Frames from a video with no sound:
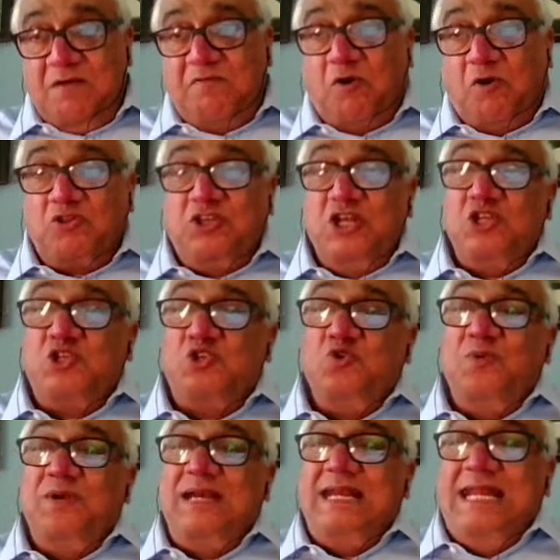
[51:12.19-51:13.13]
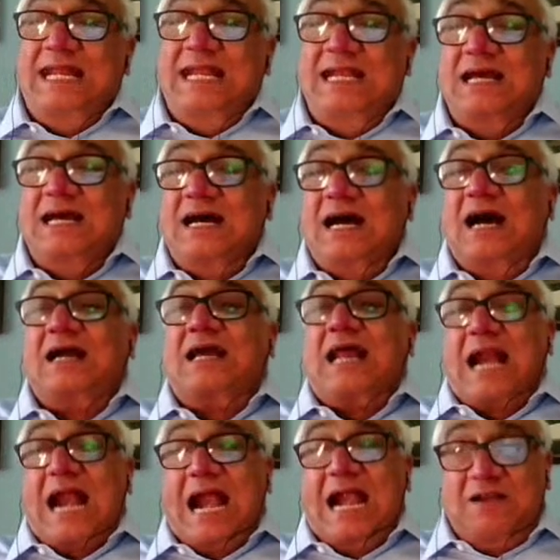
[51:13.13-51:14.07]
For this, you need a
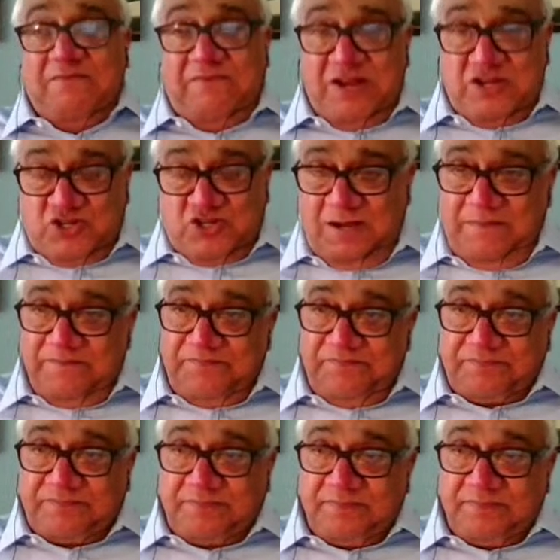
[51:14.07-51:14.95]
grand vision,